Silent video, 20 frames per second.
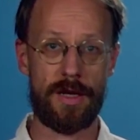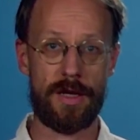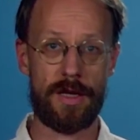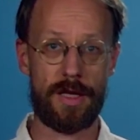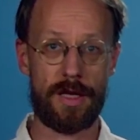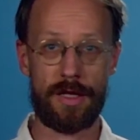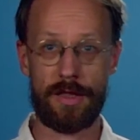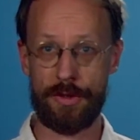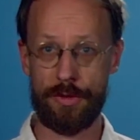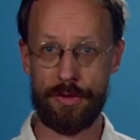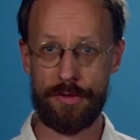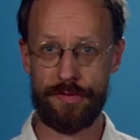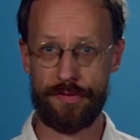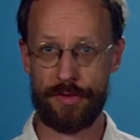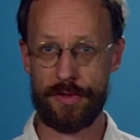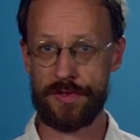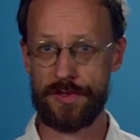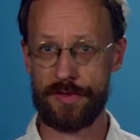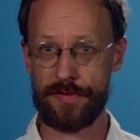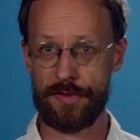include,
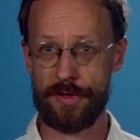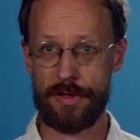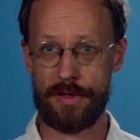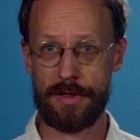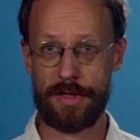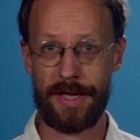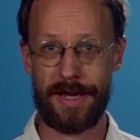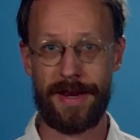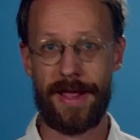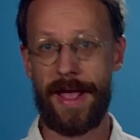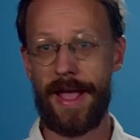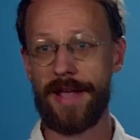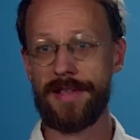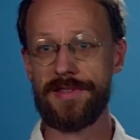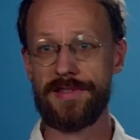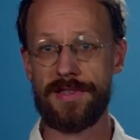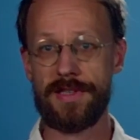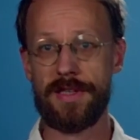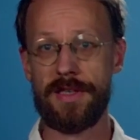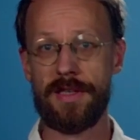first of all,
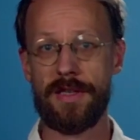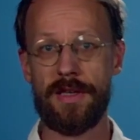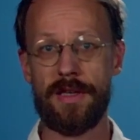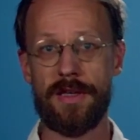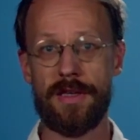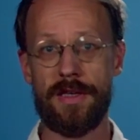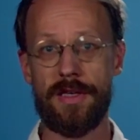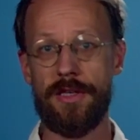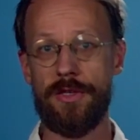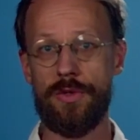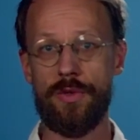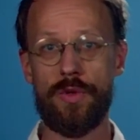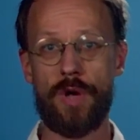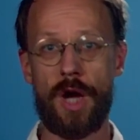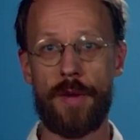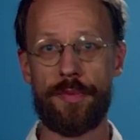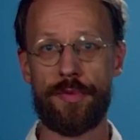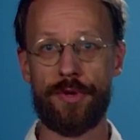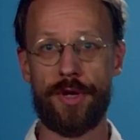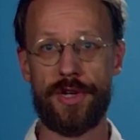enhancing EU
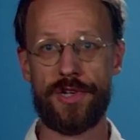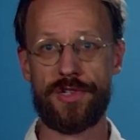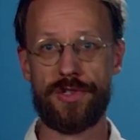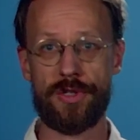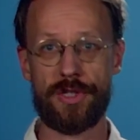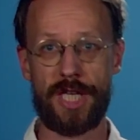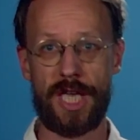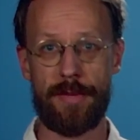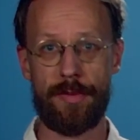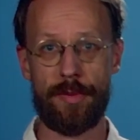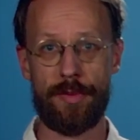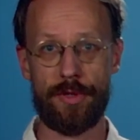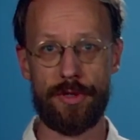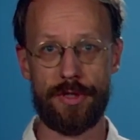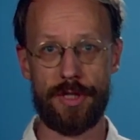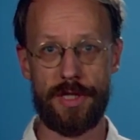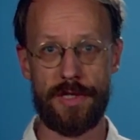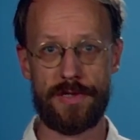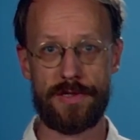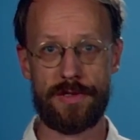operational
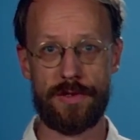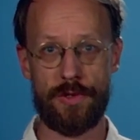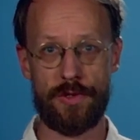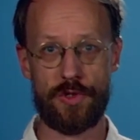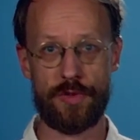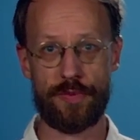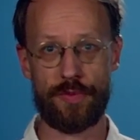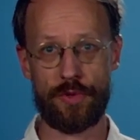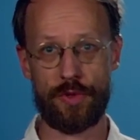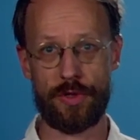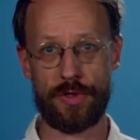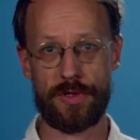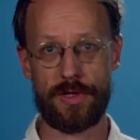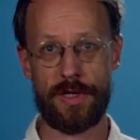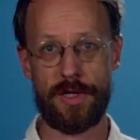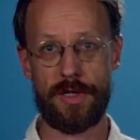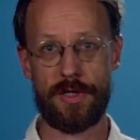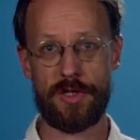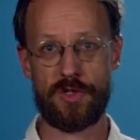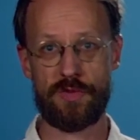capabilities to support
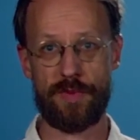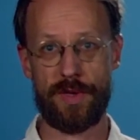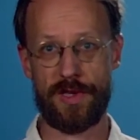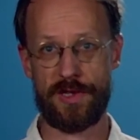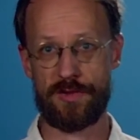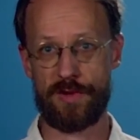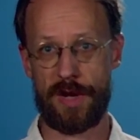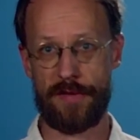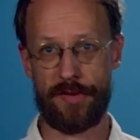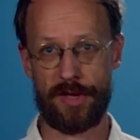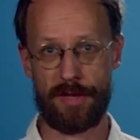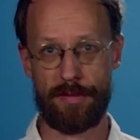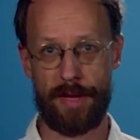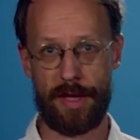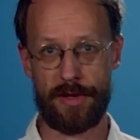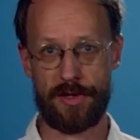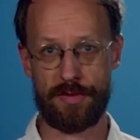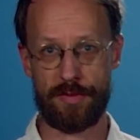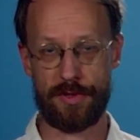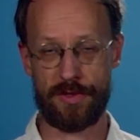space traffic
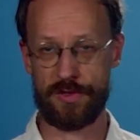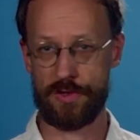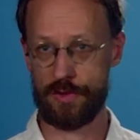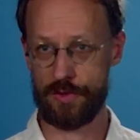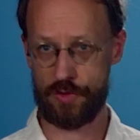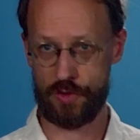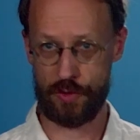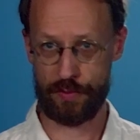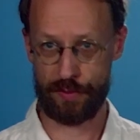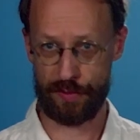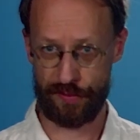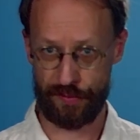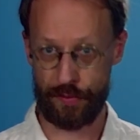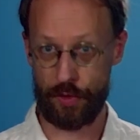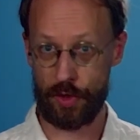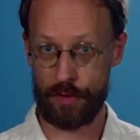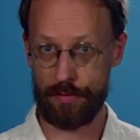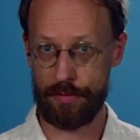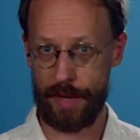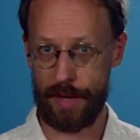management. So to
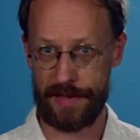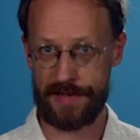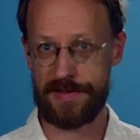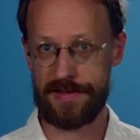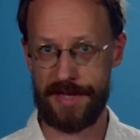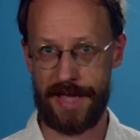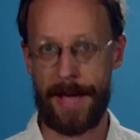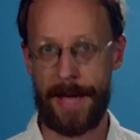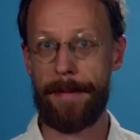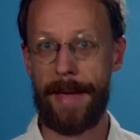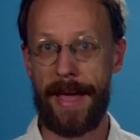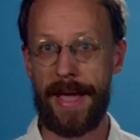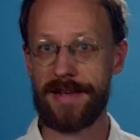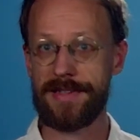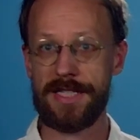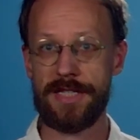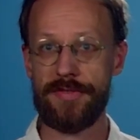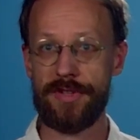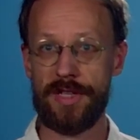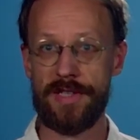perform STM
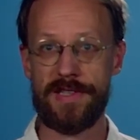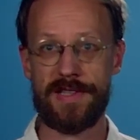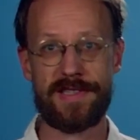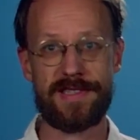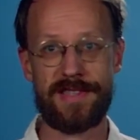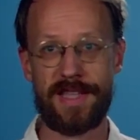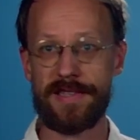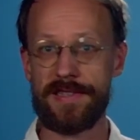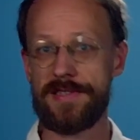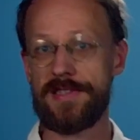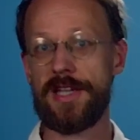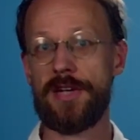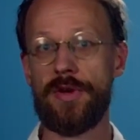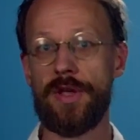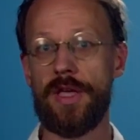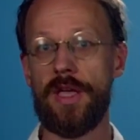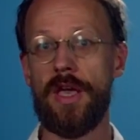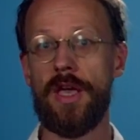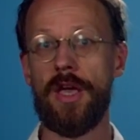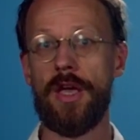activity that's
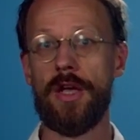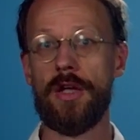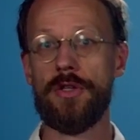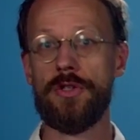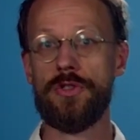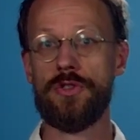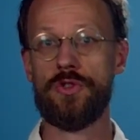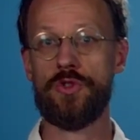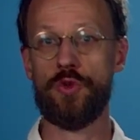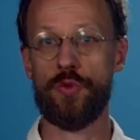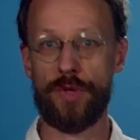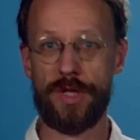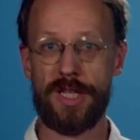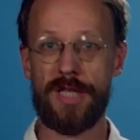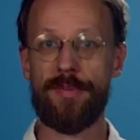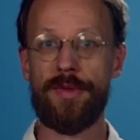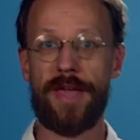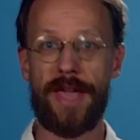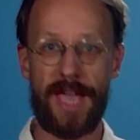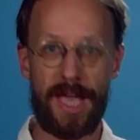necessary to
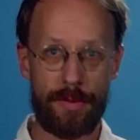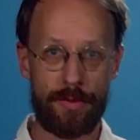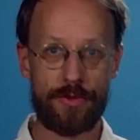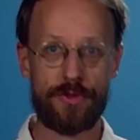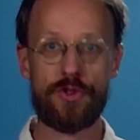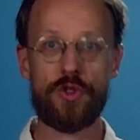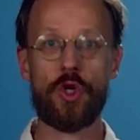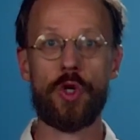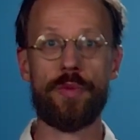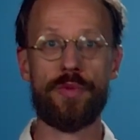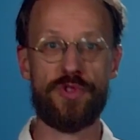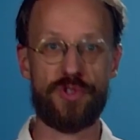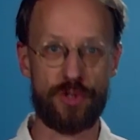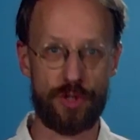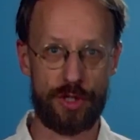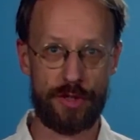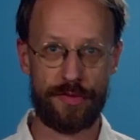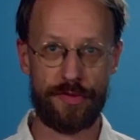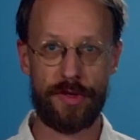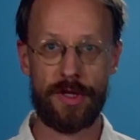really be able to
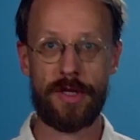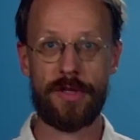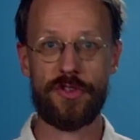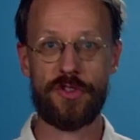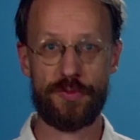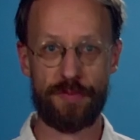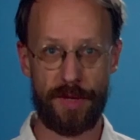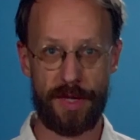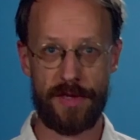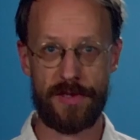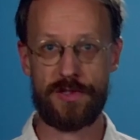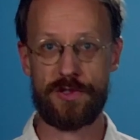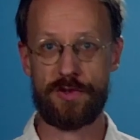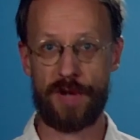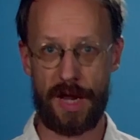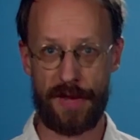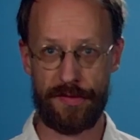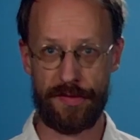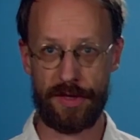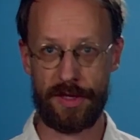observe space
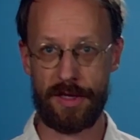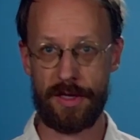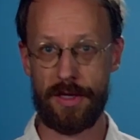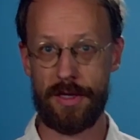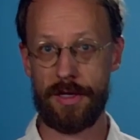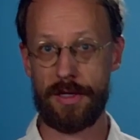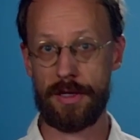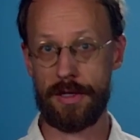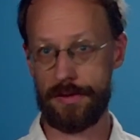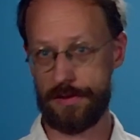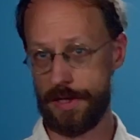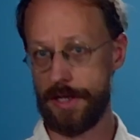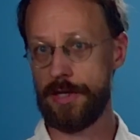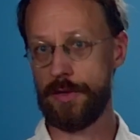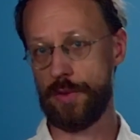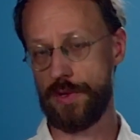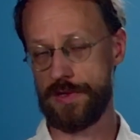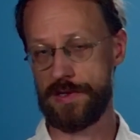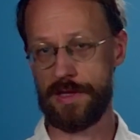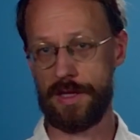traffic
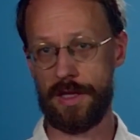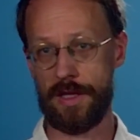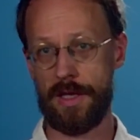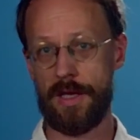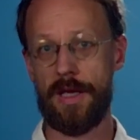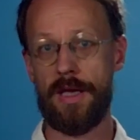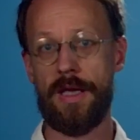continuously.